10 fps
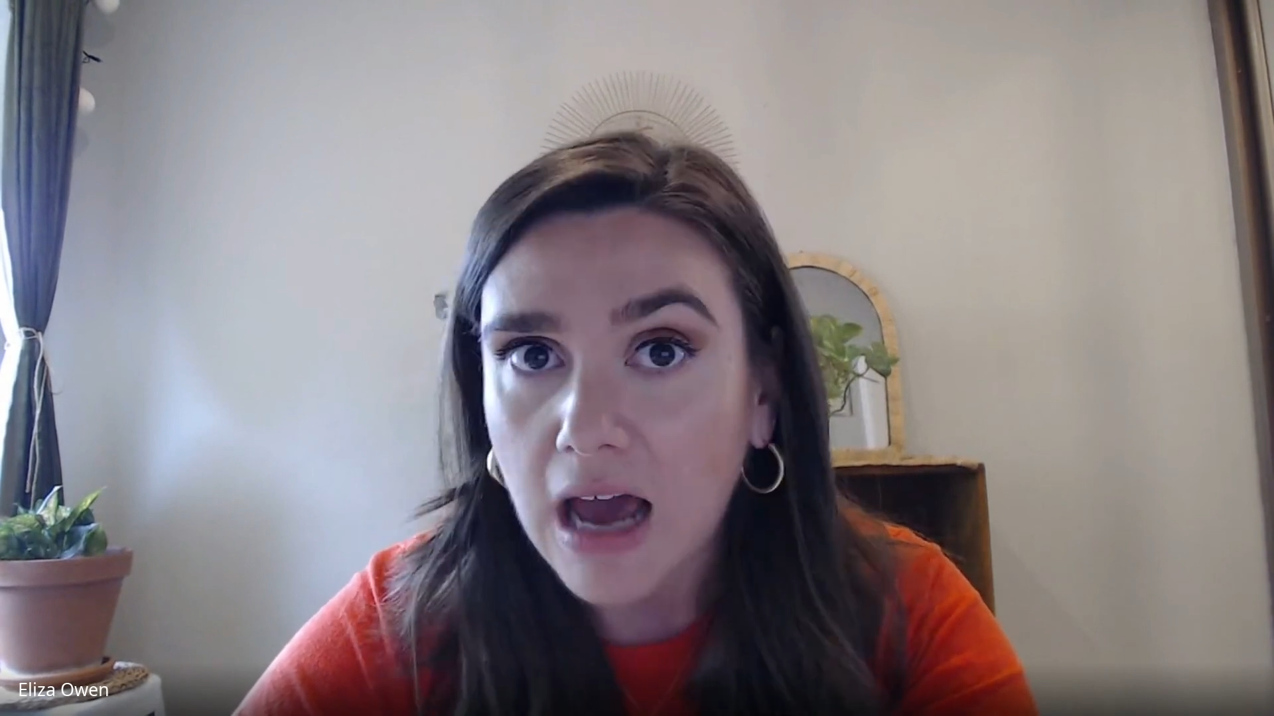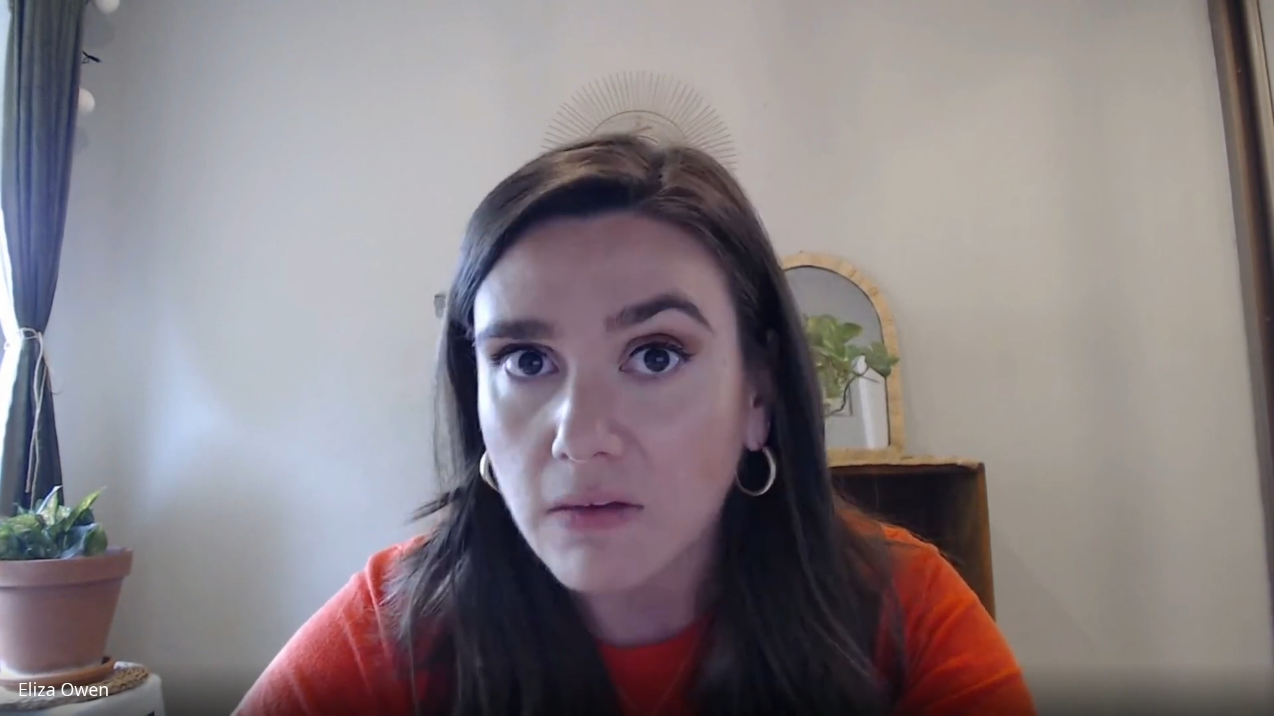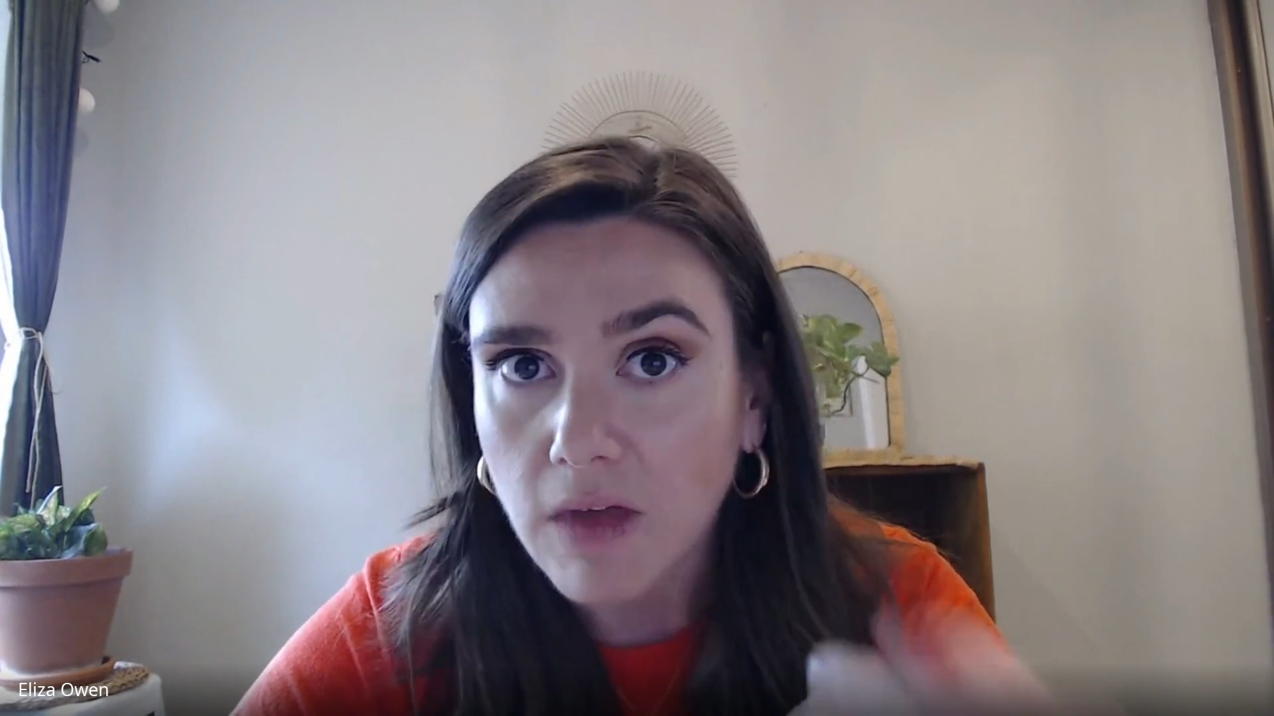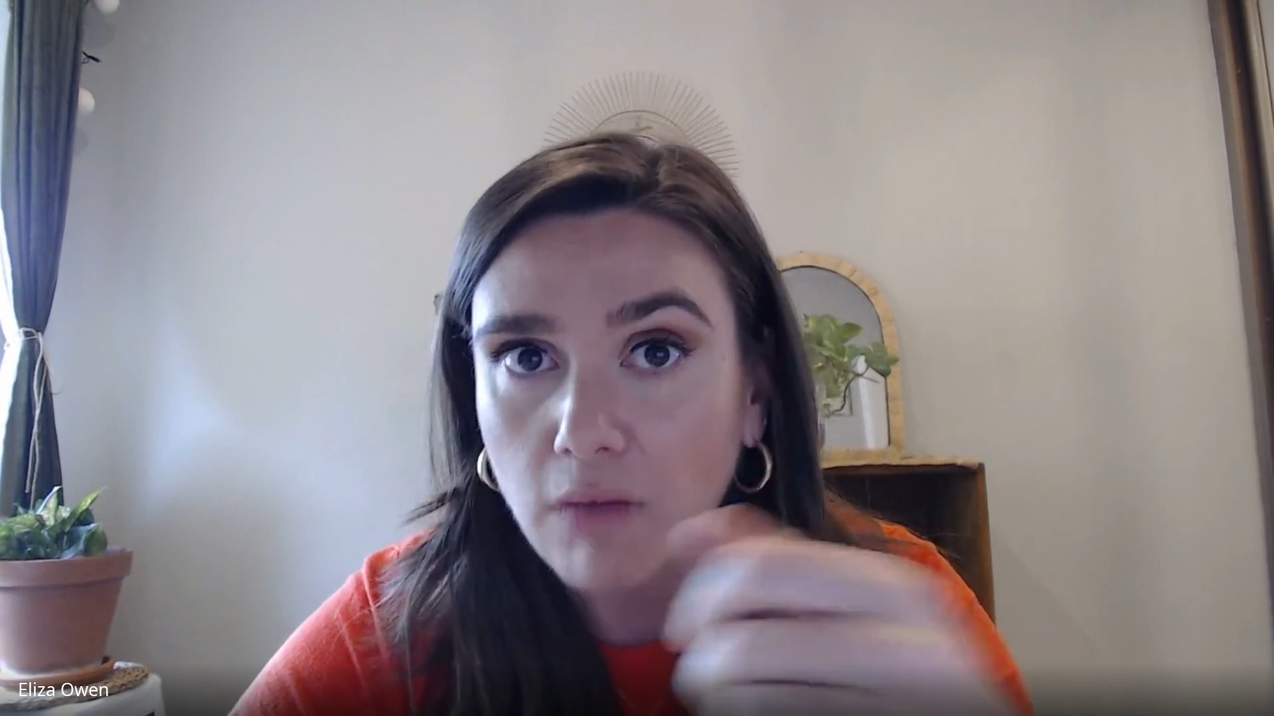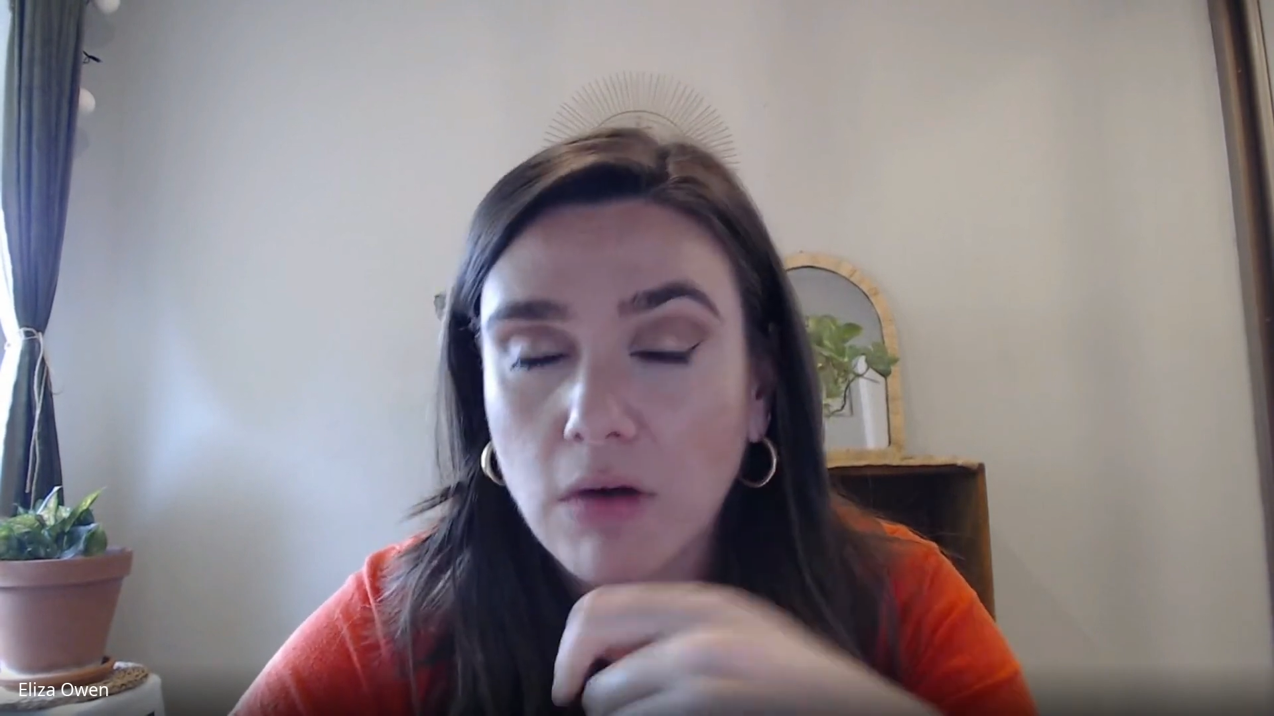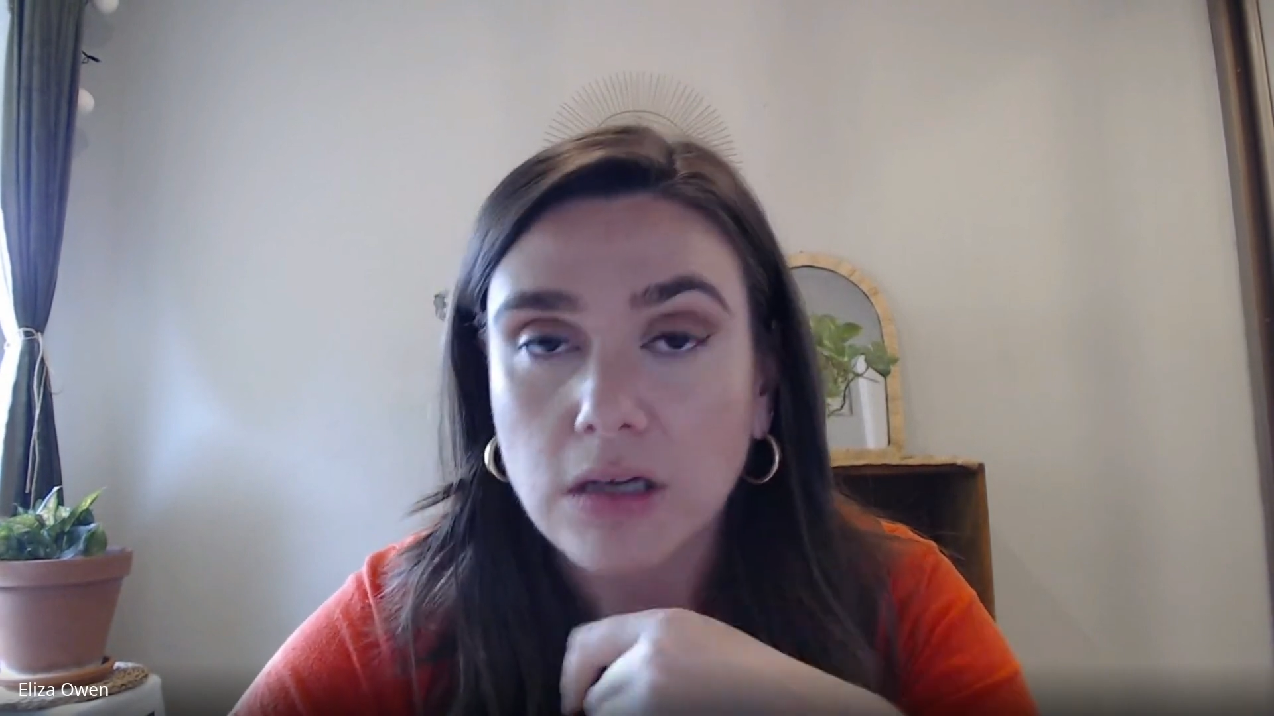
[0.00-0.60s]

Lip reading: out of that